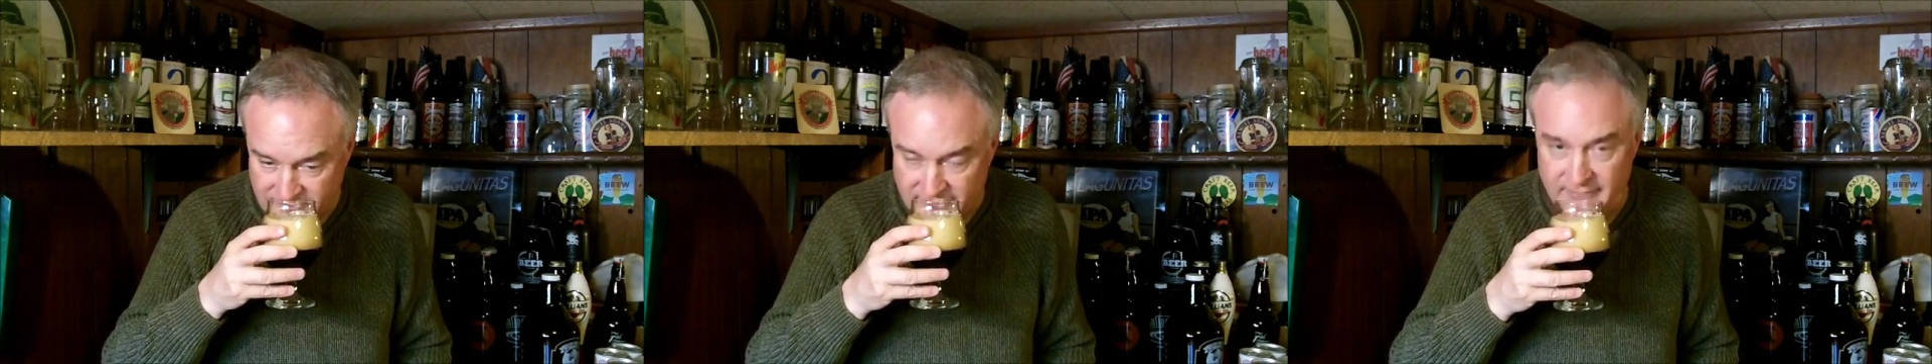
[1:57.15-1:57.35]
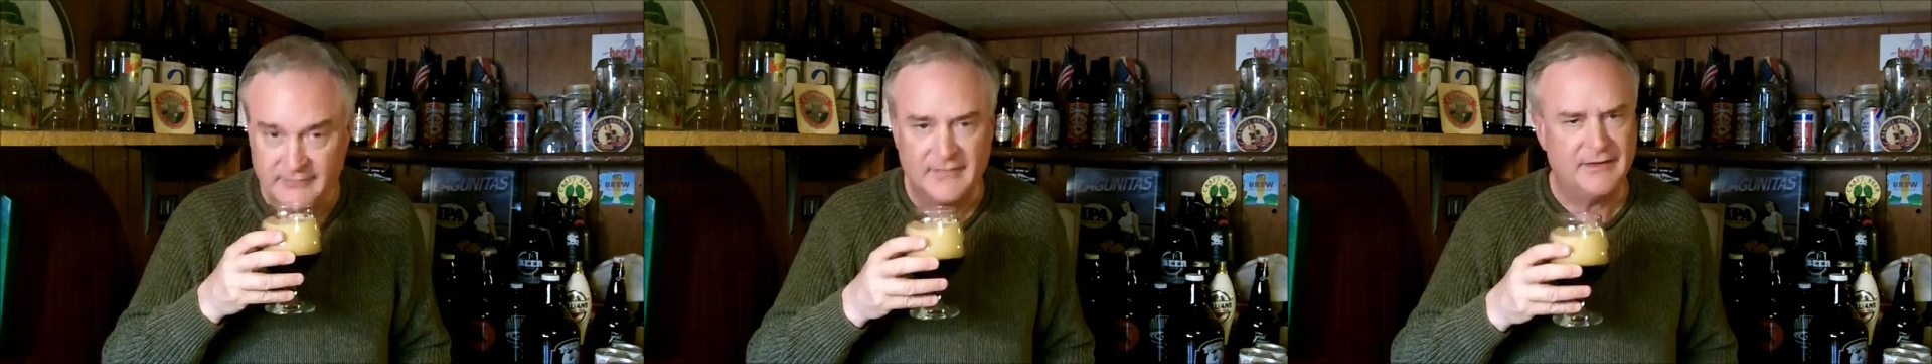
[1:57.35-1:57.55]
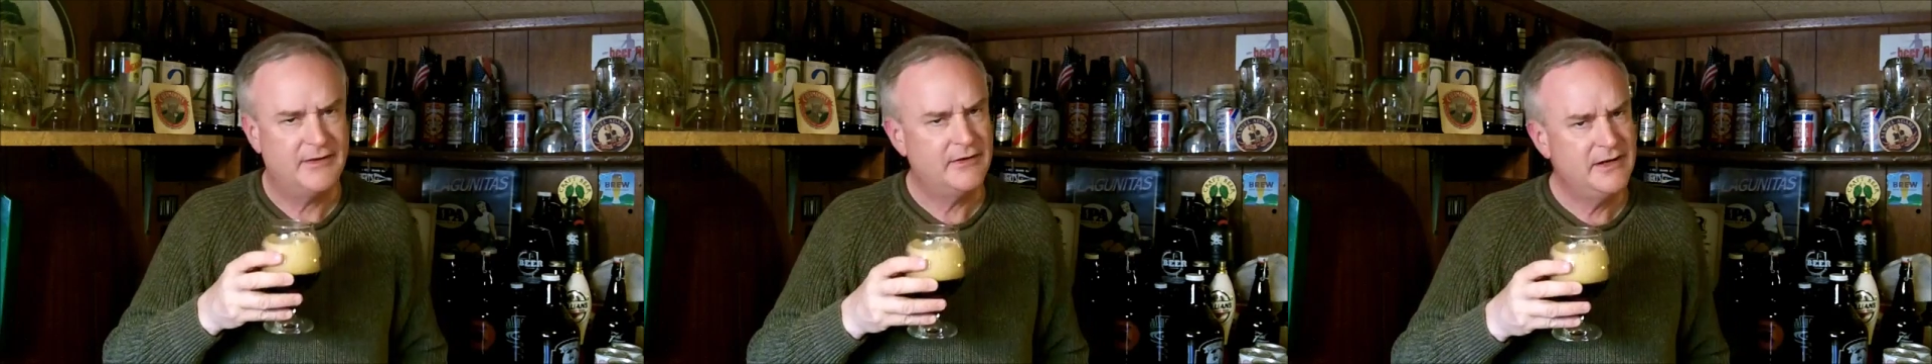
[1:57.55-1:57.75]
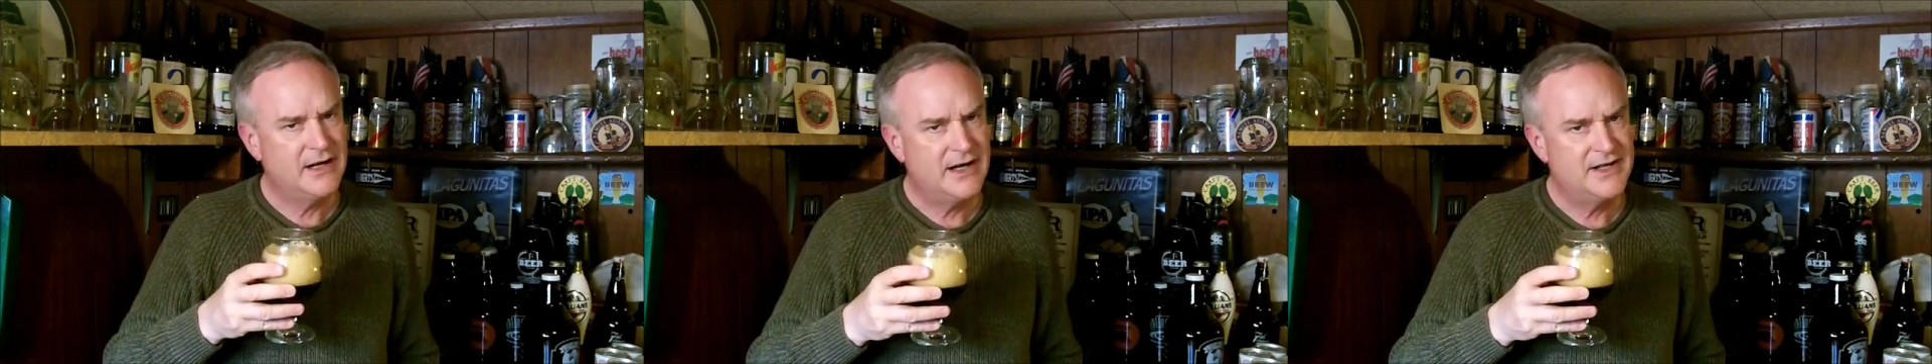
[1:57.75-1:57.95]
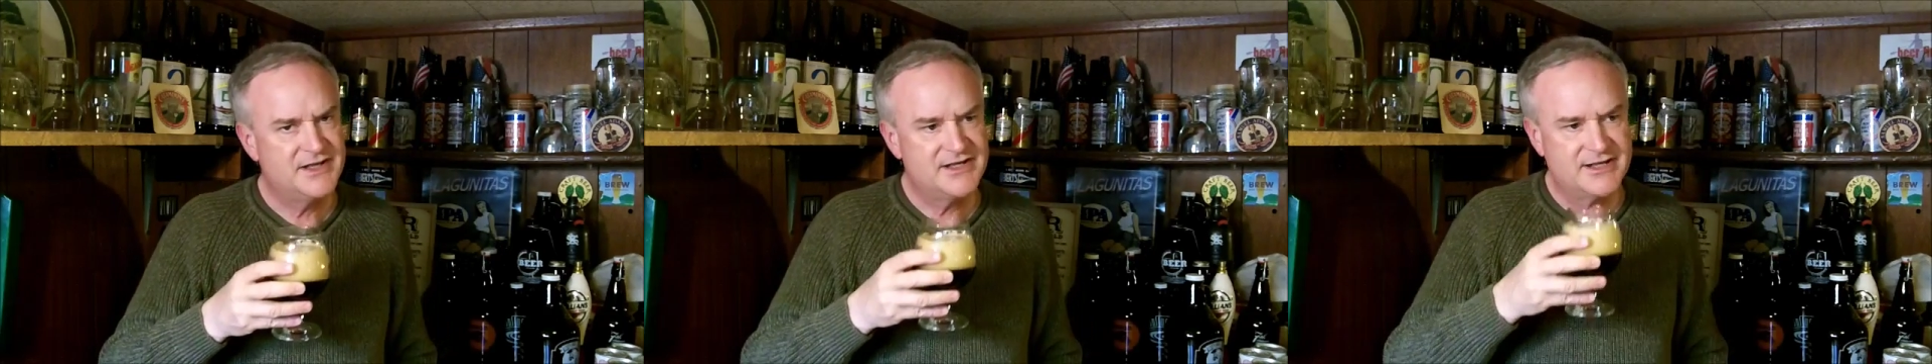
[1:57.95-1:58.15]
Mm, very
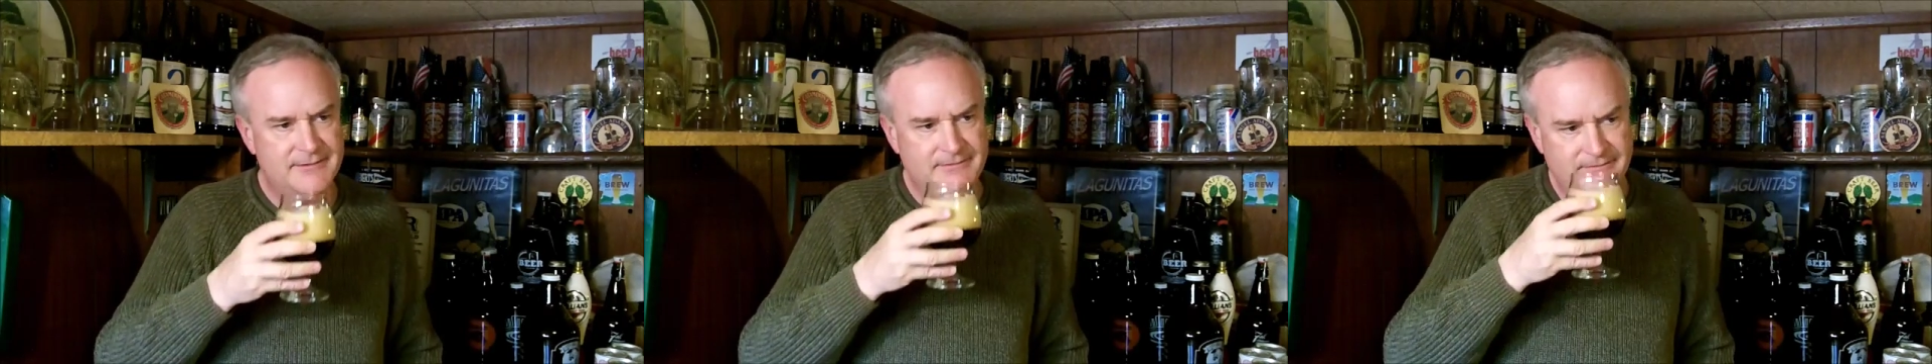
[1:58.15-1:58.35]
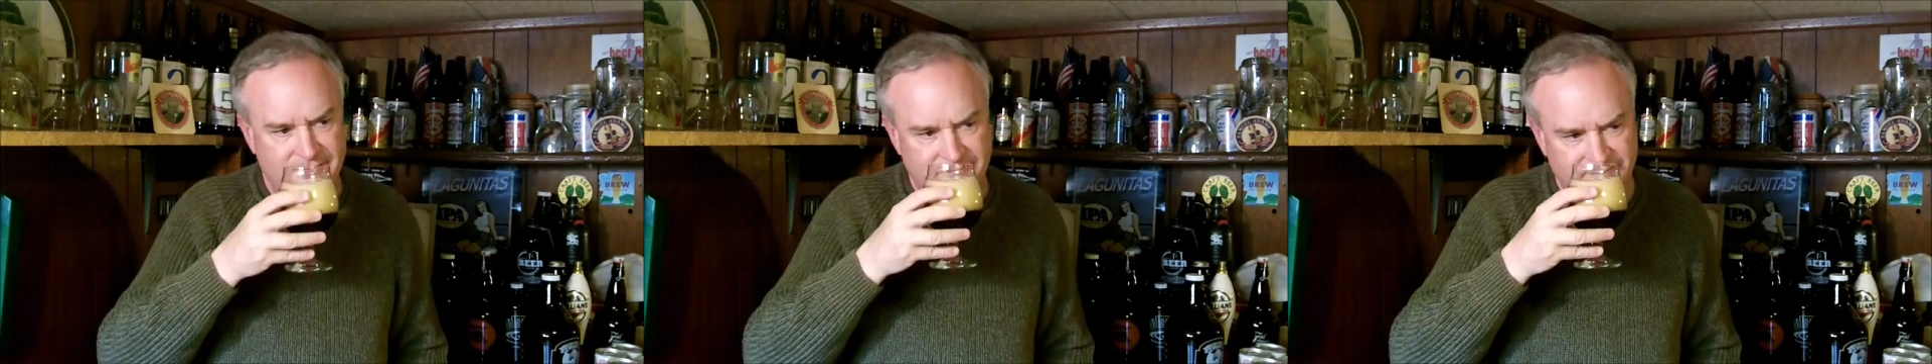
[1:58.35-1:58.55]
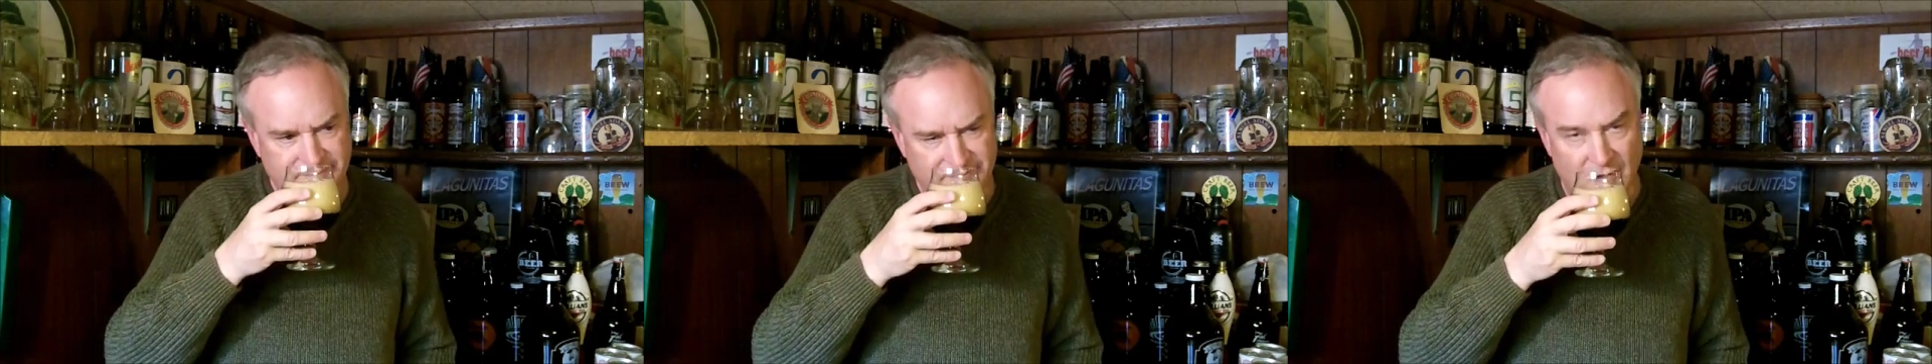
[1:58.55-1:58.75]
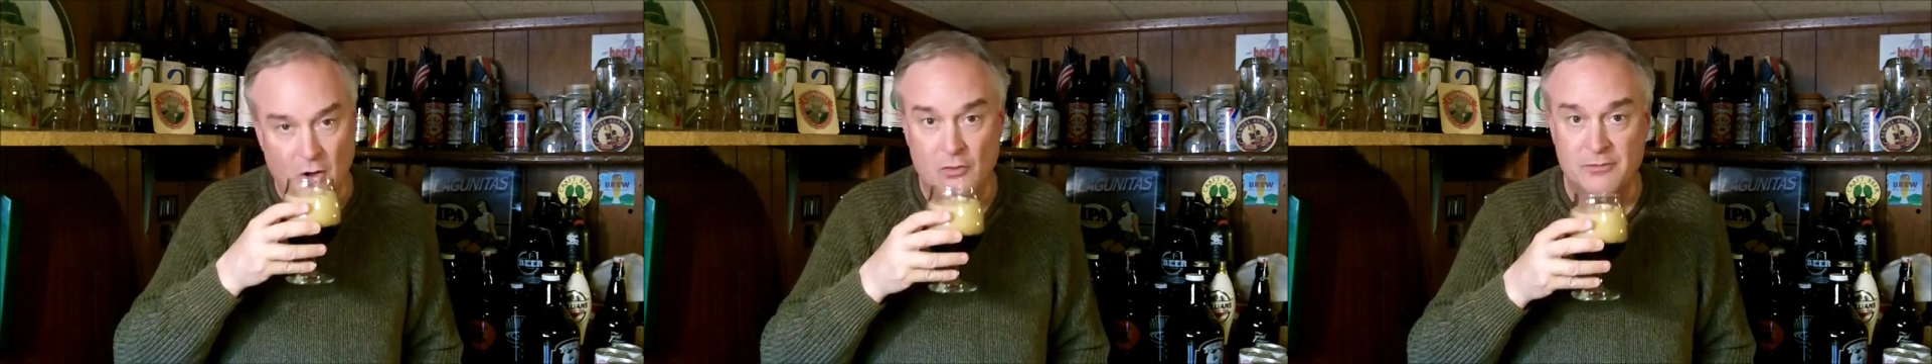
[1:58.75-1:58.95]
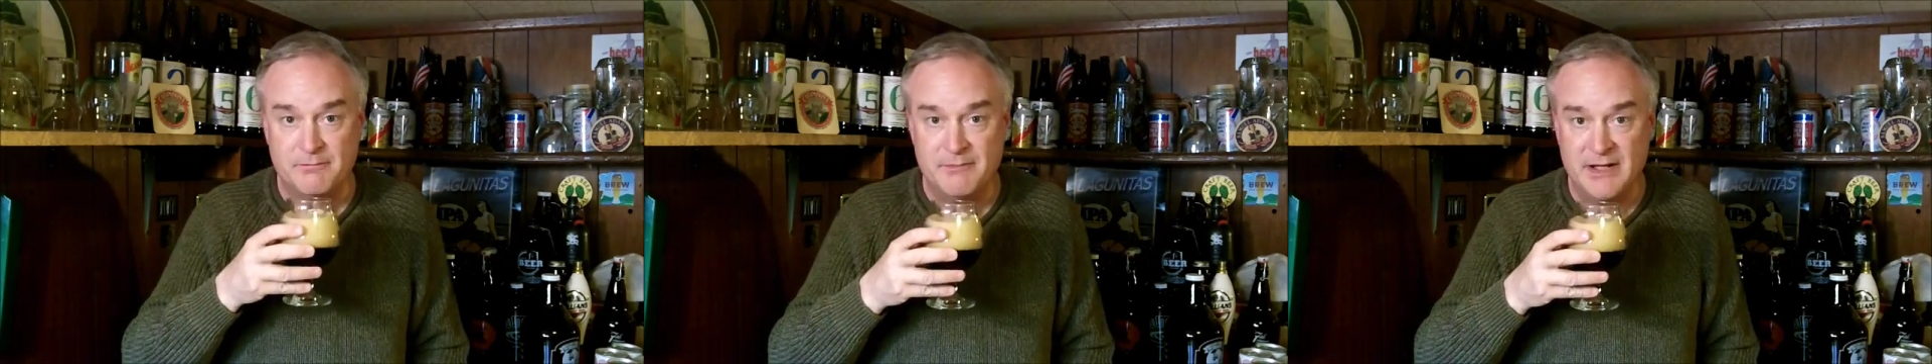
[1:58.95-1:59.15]
nice.
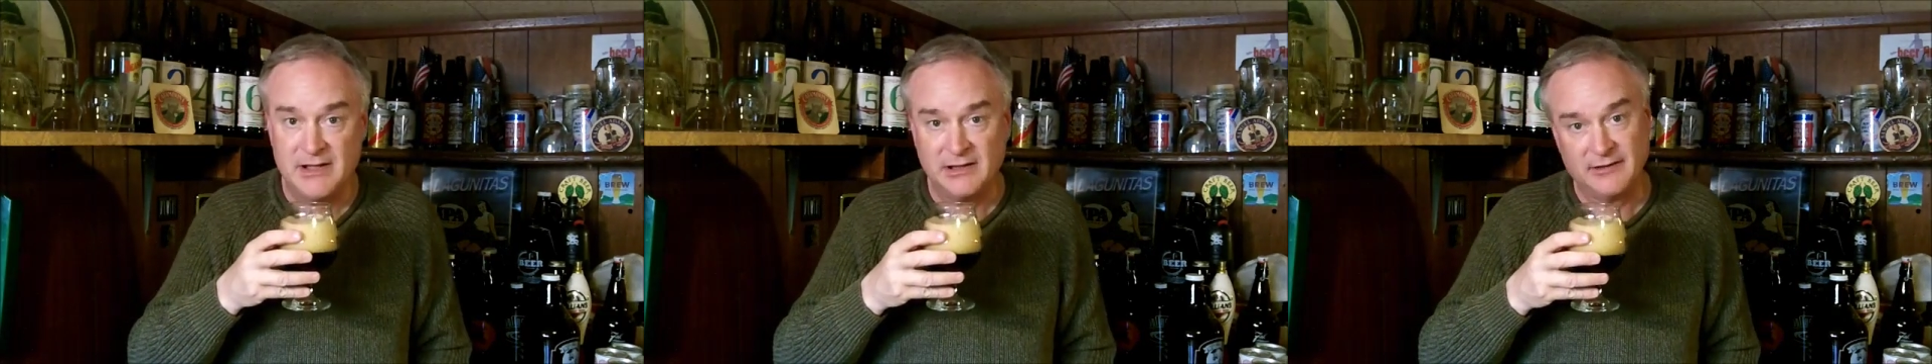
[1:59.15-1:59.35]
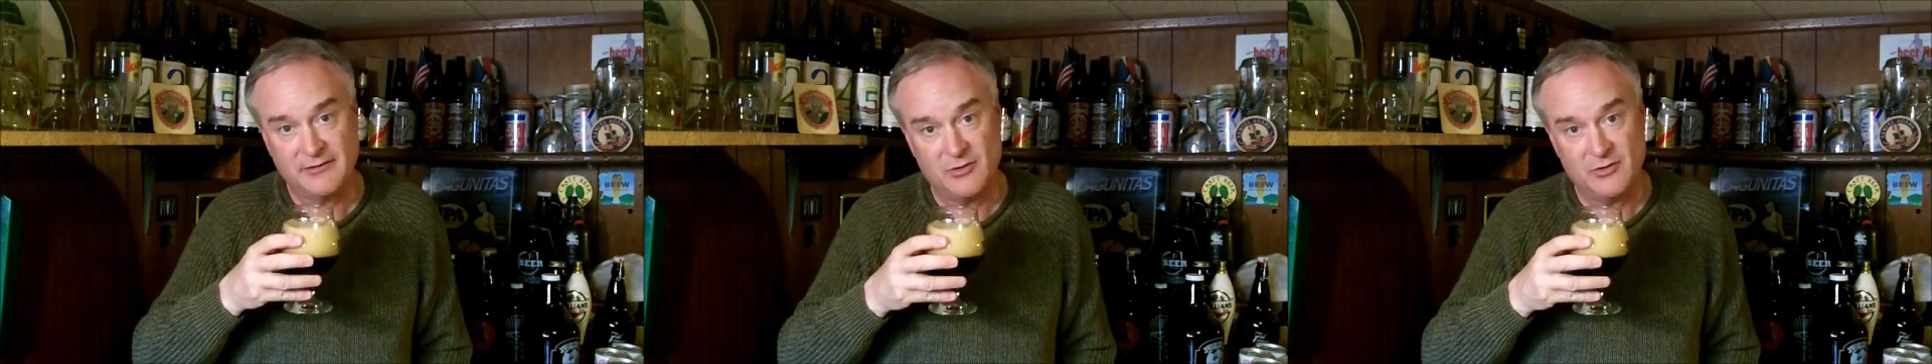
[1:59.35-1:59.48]
Oatmeal,